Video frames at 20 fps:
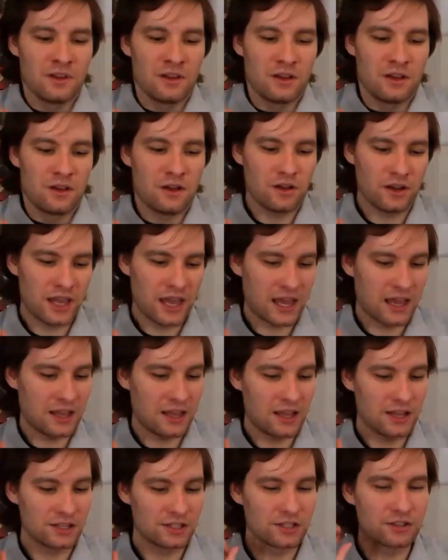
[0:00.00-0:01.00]
Okay,
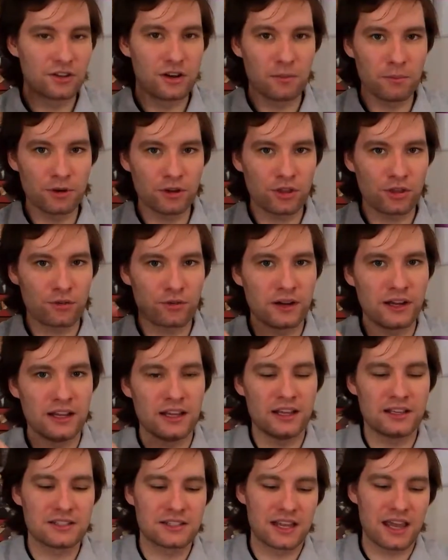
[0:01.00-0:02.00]
so number 3
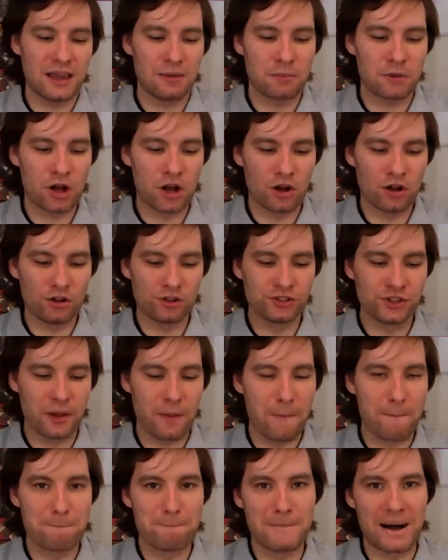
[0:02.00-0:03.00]
is a game called
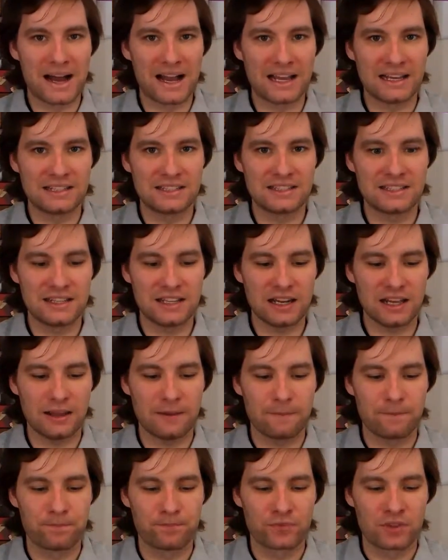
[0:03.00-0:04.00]
My City.
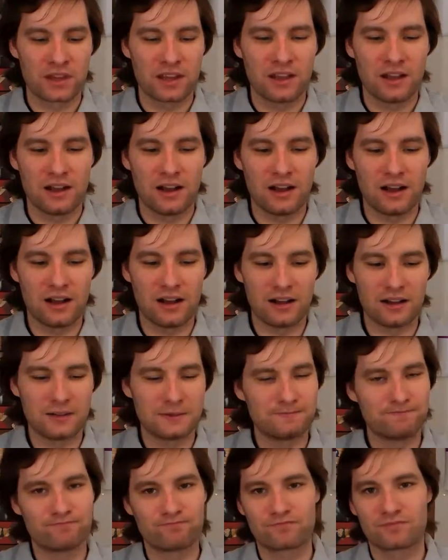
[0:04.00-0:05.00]

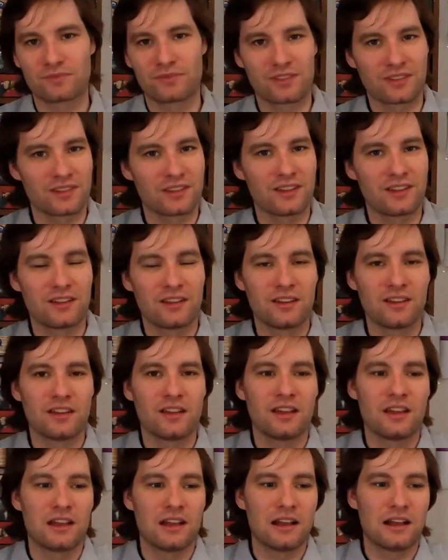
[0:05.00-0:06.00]
I've
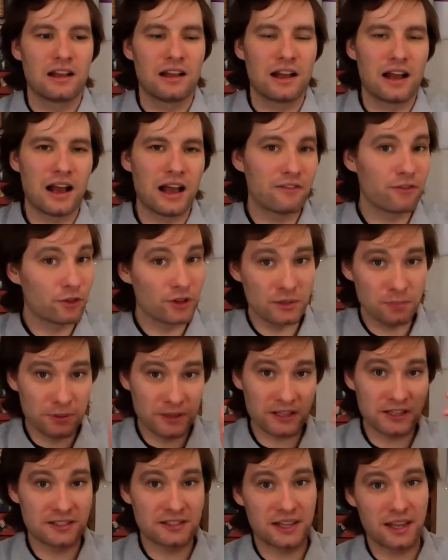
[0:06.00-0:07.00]
only played
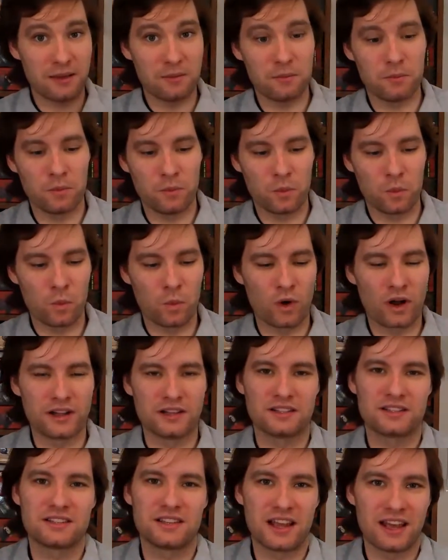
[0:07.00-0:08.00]
this game once,
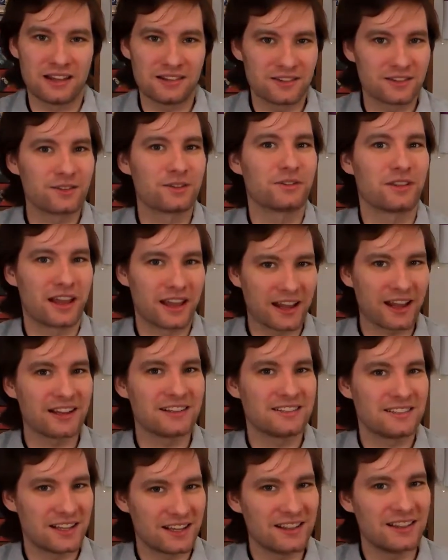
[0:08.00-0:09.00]
and so like I
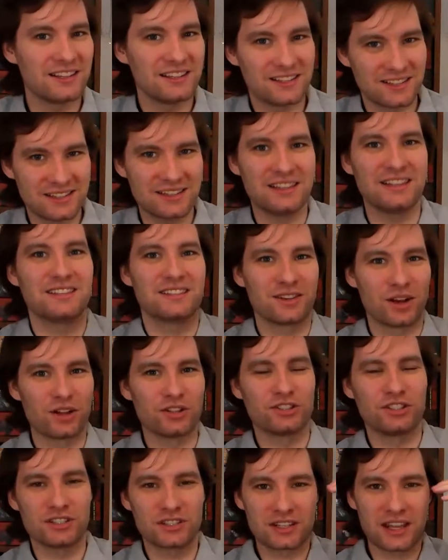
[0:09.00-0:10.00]
said, this all
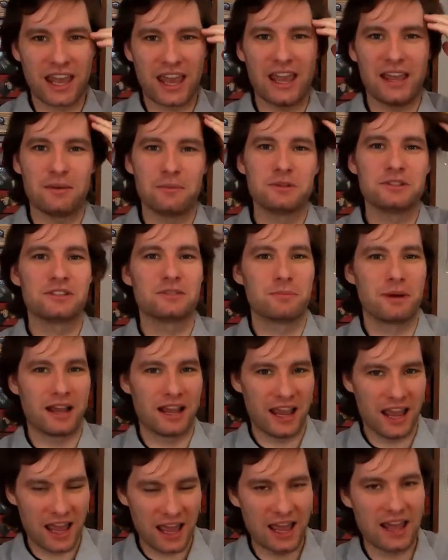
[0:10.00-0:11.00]
just came into my
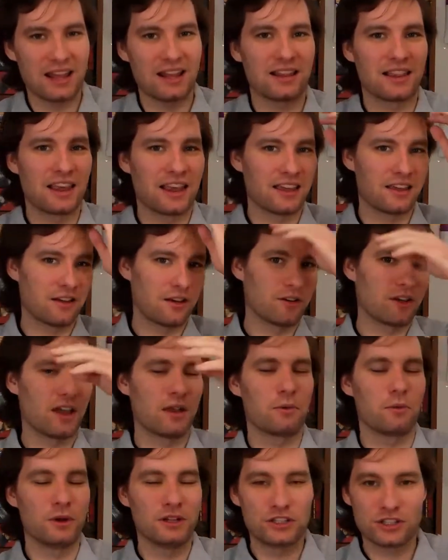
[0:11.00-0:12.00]
head, like, okay,
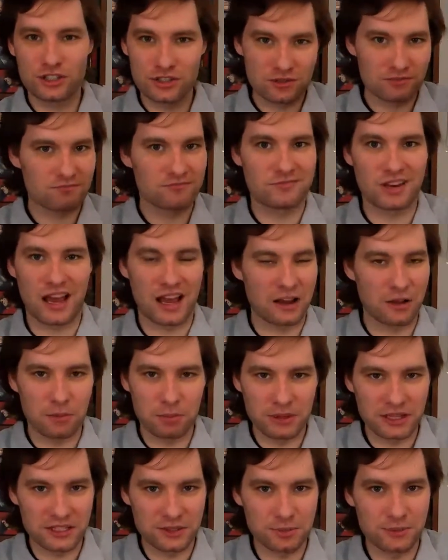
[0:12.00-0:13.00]
which tile
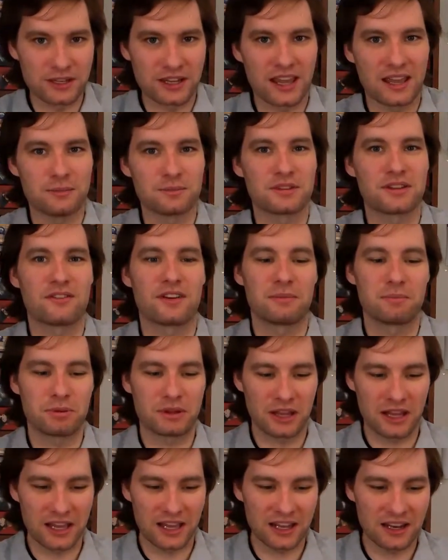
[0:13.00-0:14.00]
placement games have I
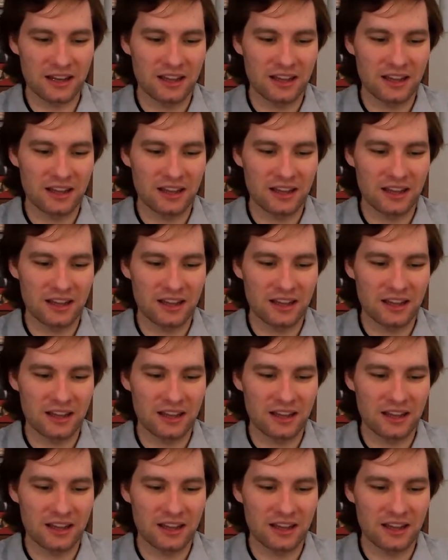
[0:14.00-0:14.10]
played?